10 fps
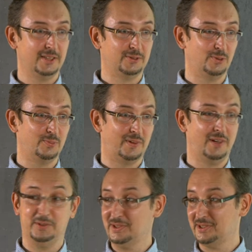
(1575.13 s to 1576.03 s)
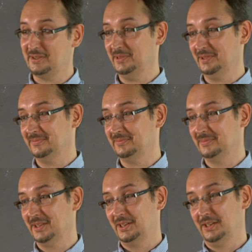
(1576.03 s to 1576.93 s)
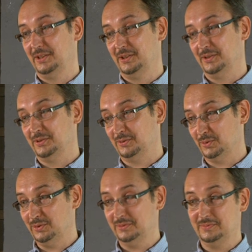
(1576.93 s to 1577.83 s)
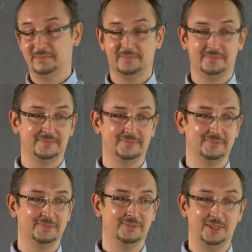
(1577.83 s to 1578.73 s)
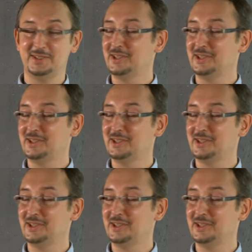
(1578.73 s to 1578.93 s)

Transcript: There are those who manage mixers, but there are those who really